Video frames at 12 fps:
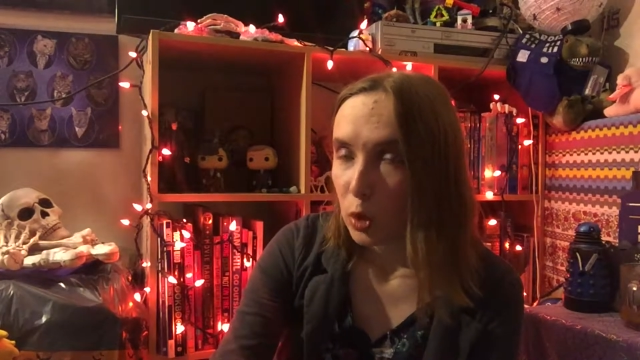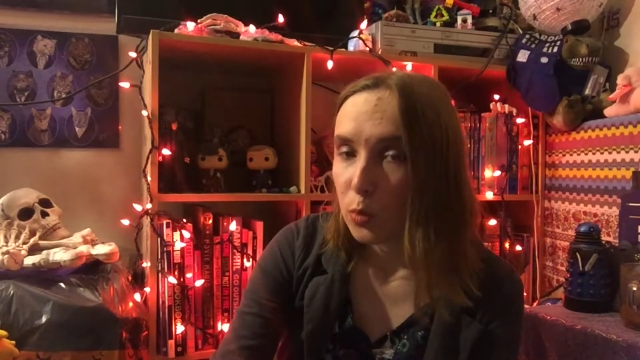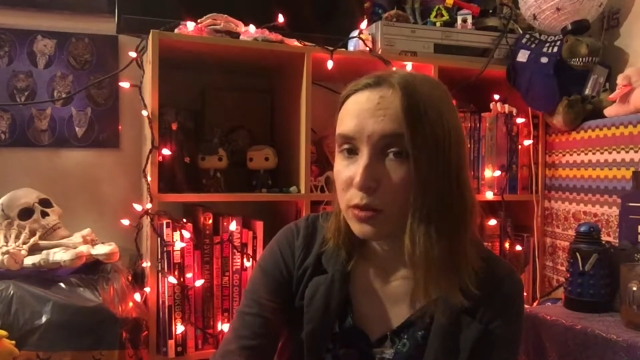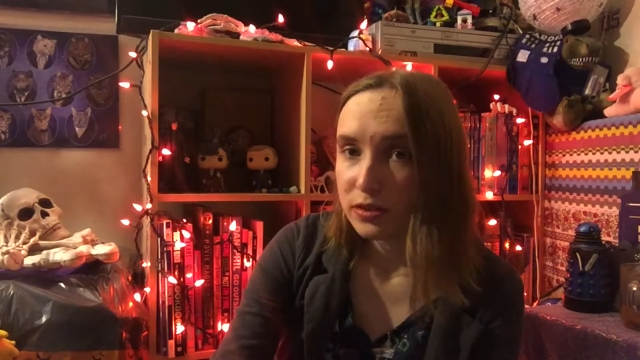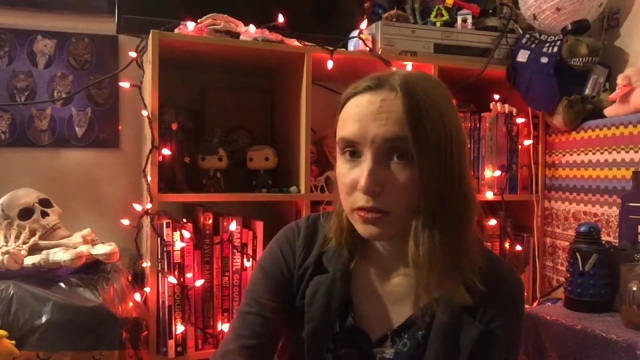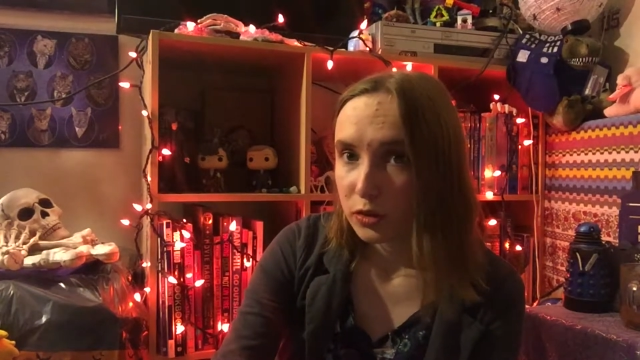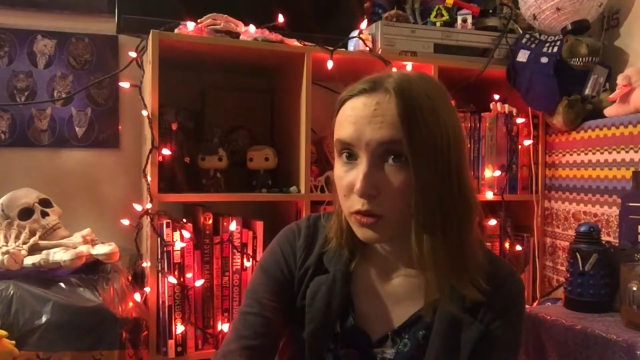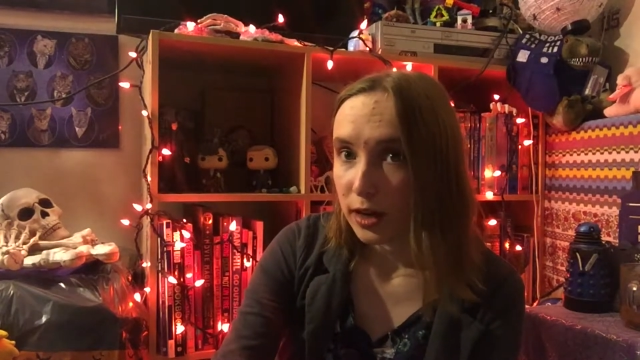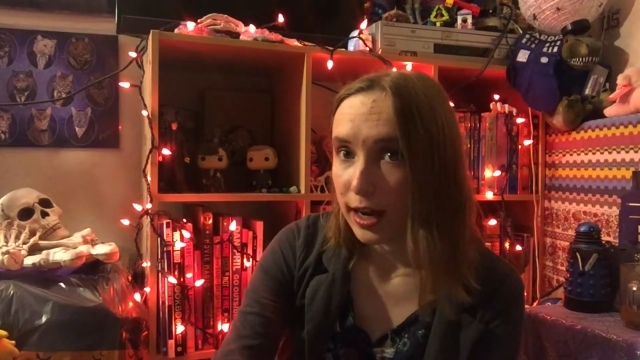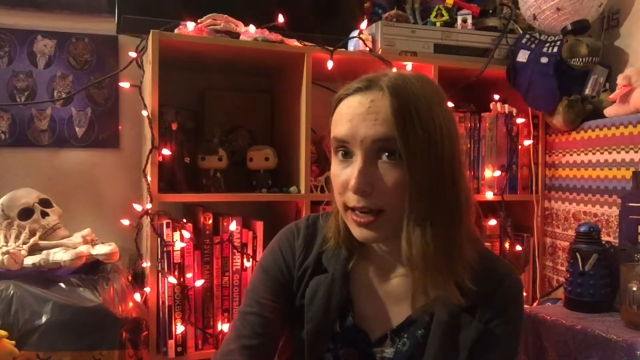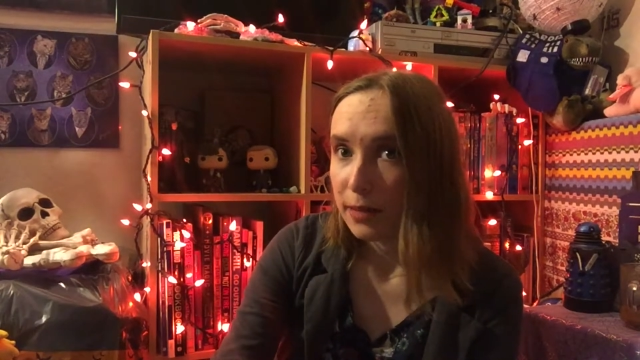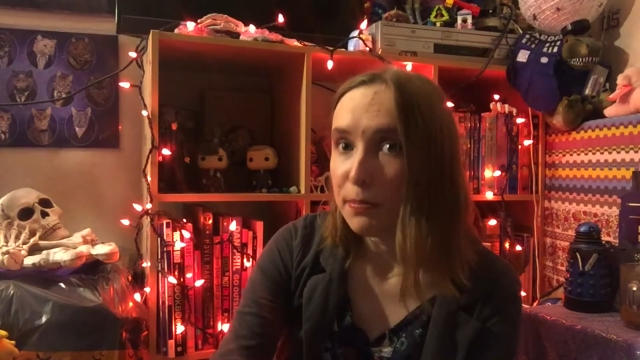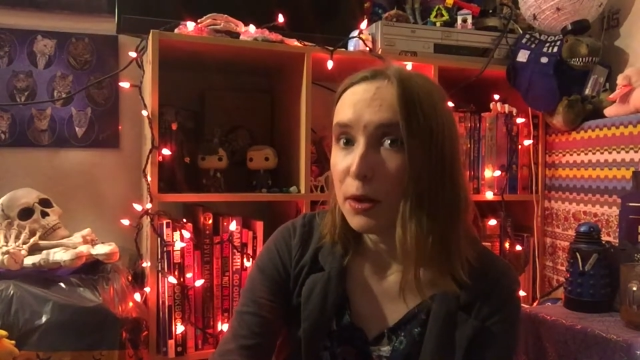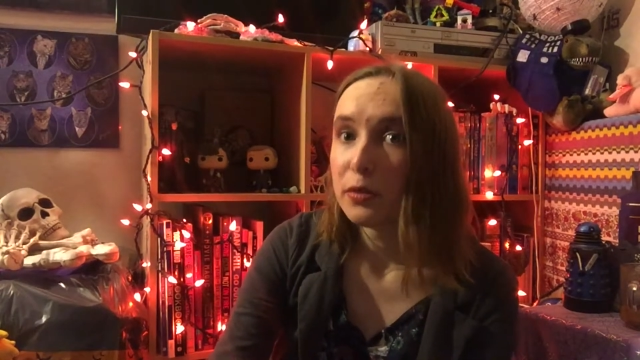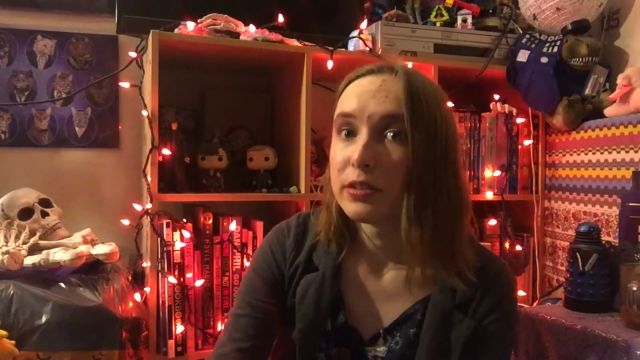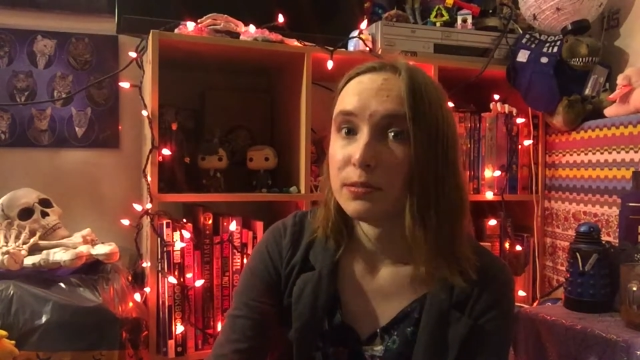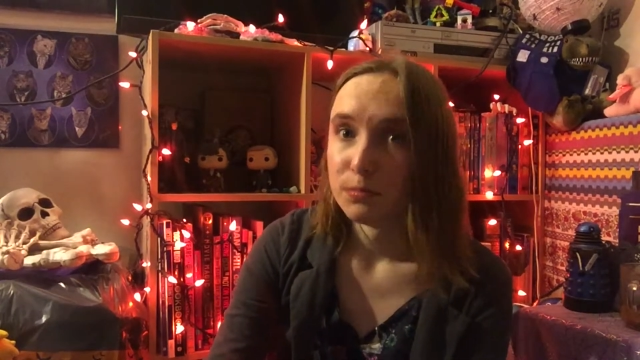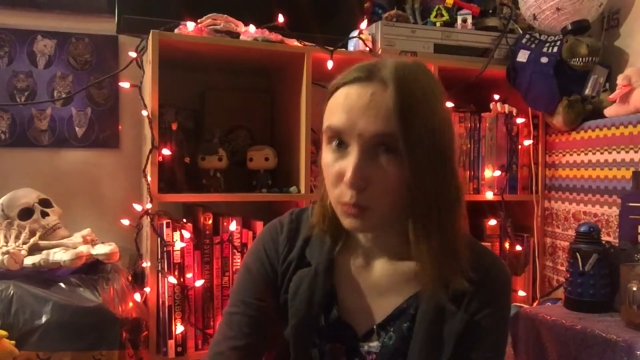Once those are dry,
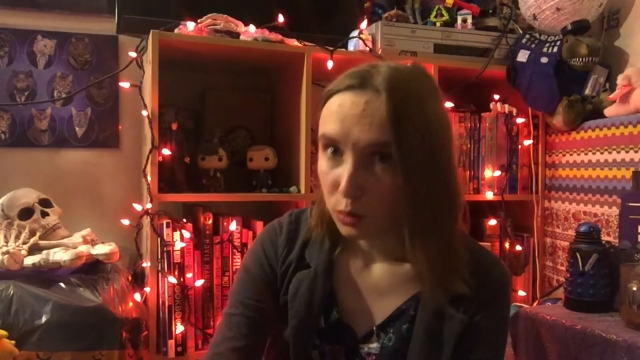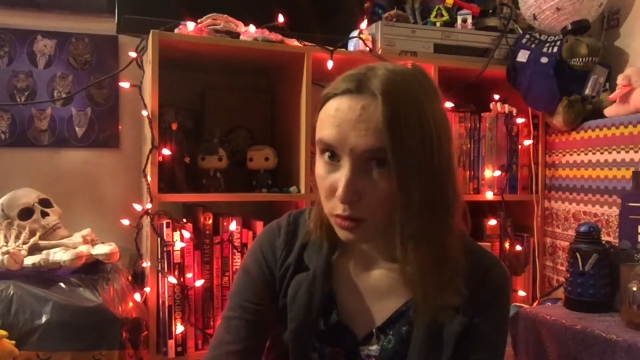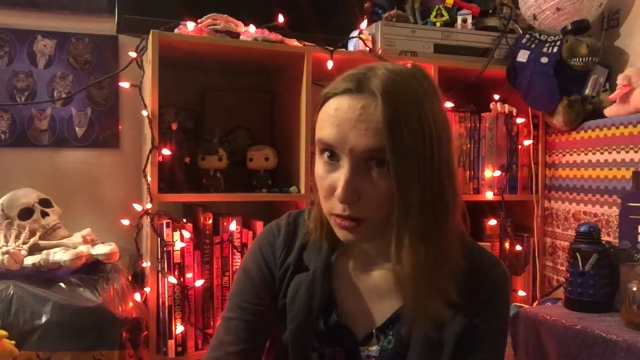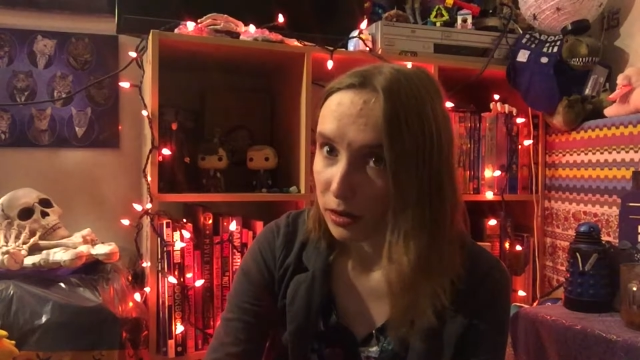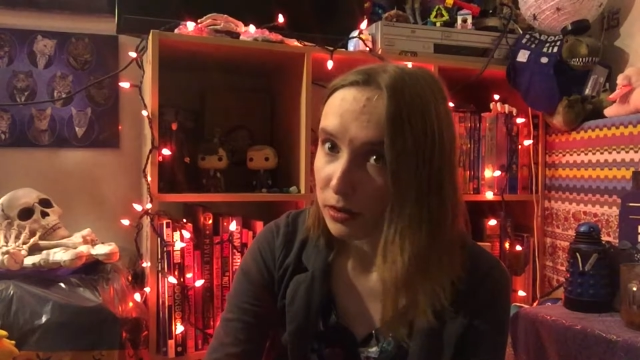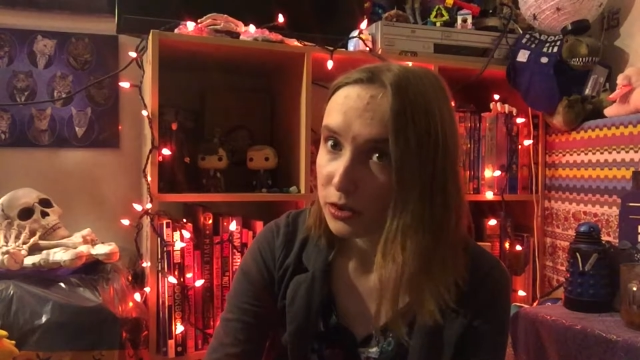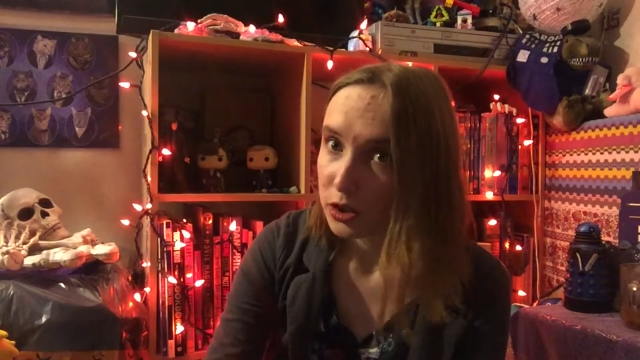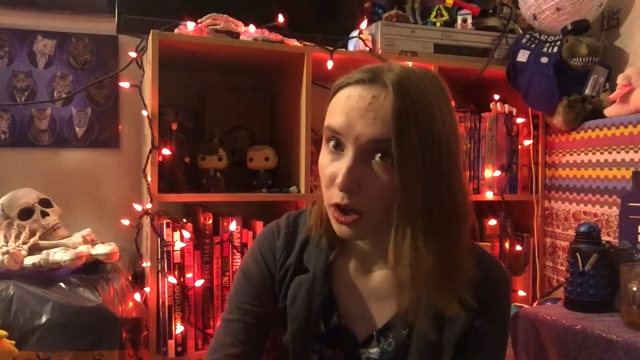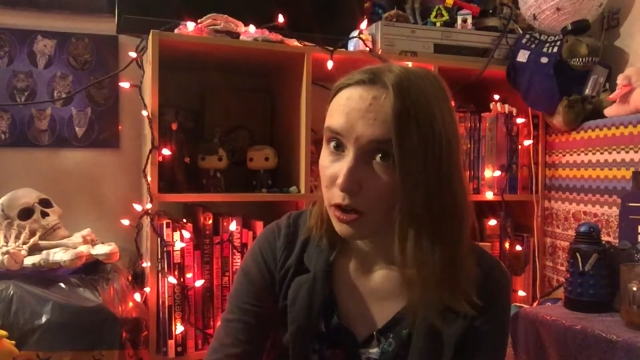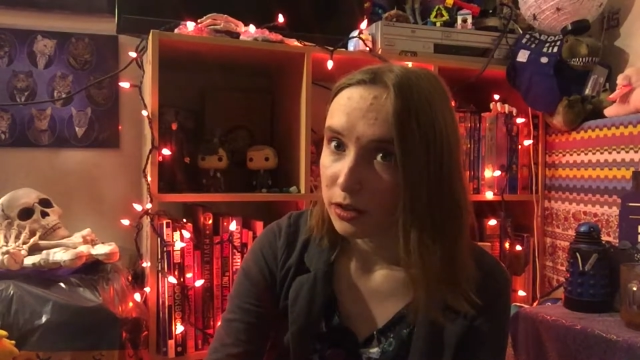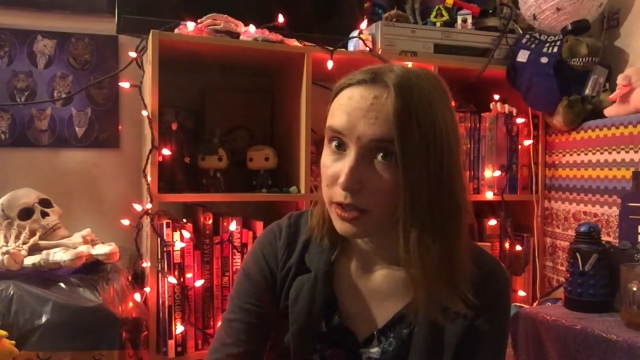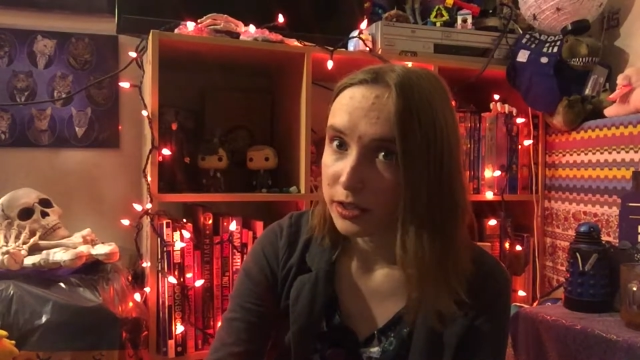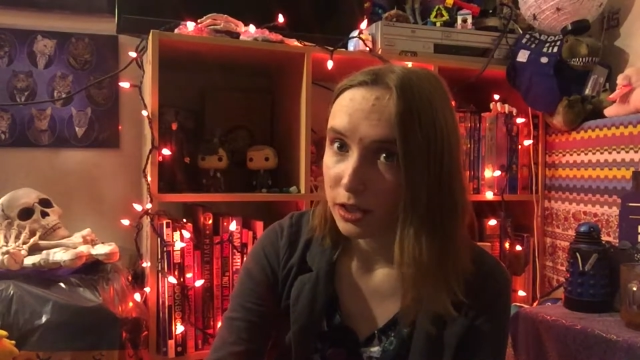melt some more chocolate,